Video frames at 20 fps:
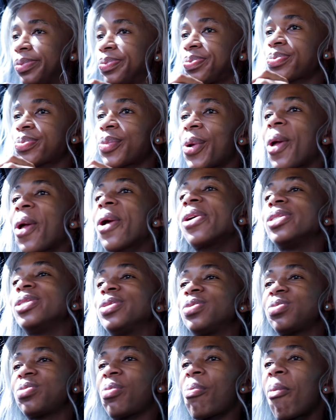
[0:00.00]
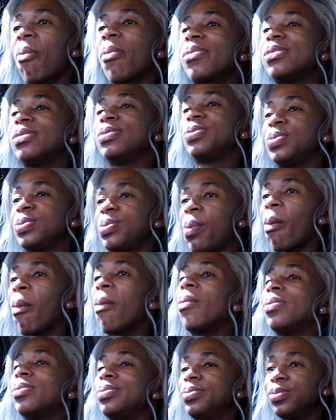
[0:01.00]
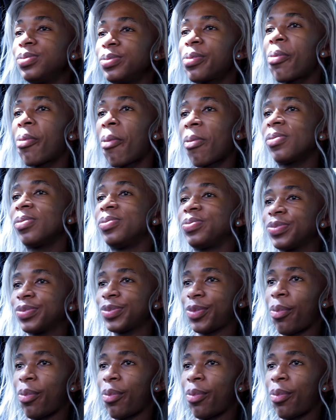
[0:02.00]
Hey, I hope you're not telling me